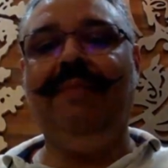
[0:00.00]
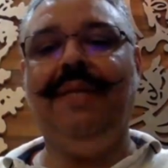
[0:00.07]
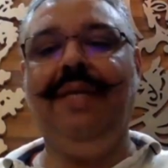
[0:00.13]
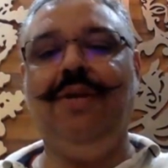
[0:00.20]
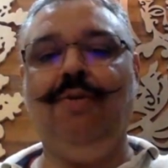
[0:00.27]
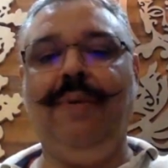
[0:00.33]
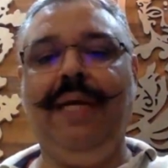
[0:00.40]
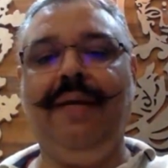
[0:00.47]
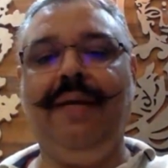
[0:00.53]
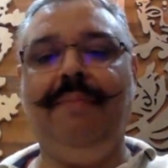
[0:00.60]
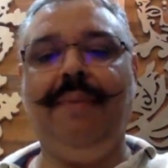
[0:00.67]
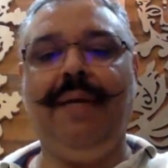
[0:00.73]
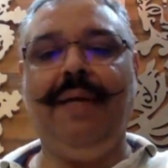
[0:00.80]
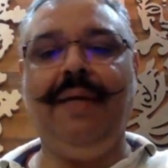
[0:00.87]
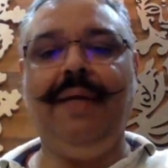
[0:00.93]
Dhirubhai
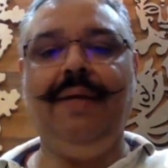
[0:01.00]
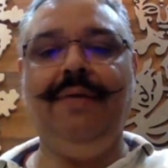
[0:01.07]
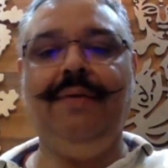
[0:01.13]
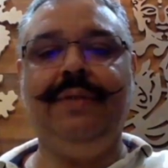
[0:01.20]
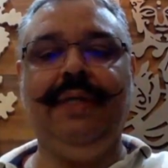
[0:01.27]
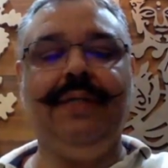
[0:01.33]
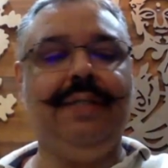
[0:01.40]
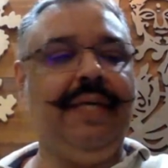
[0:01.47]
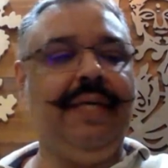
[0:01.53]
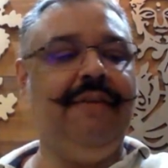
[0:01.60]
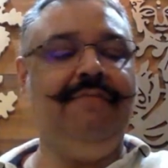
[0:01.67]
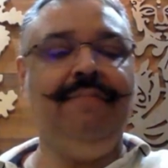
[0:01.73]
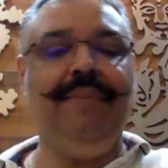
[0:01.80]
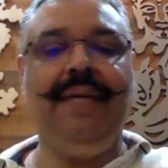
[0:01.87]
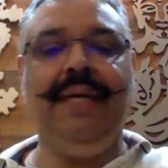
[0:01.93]
Ambani, you just
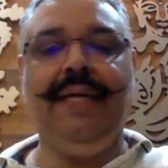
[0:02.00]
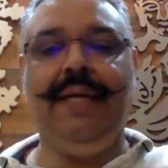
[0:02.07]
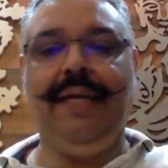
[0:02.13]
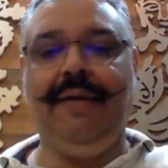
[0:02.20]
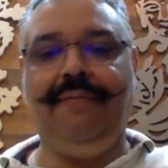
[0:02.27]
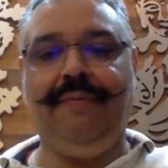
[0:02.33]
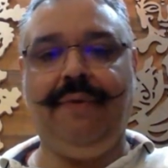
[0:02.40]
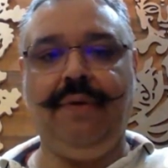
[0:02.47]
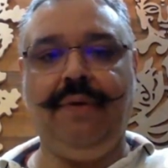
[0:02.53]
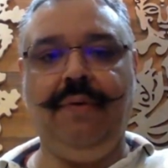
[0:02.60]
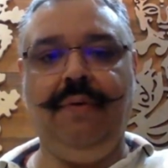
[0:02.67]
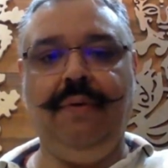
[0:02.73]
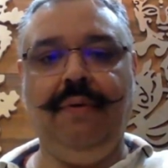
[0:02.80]
give me enough to